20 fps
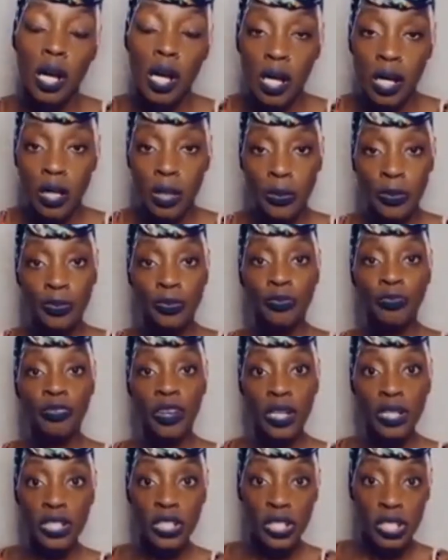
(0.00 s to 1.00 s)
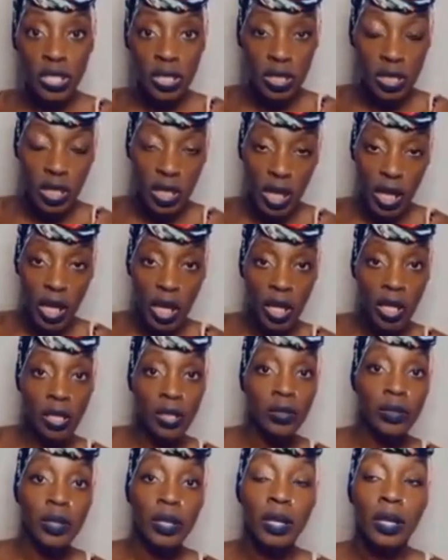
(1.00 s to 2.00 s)
um, function
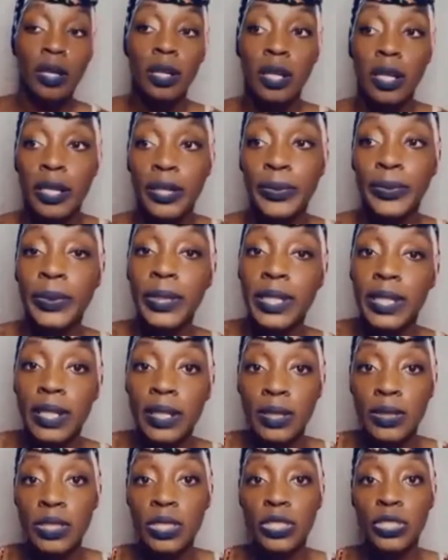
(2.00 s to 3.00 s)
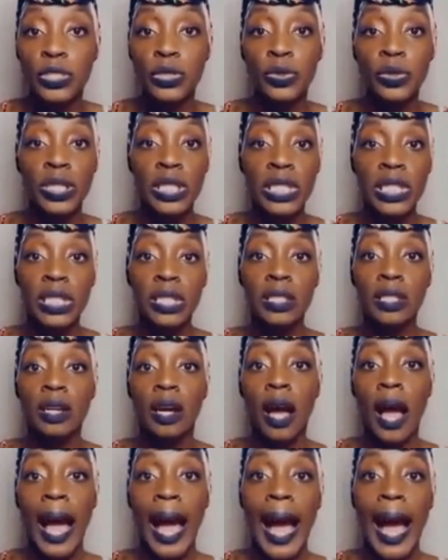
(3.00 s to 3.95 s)
there what else do you need?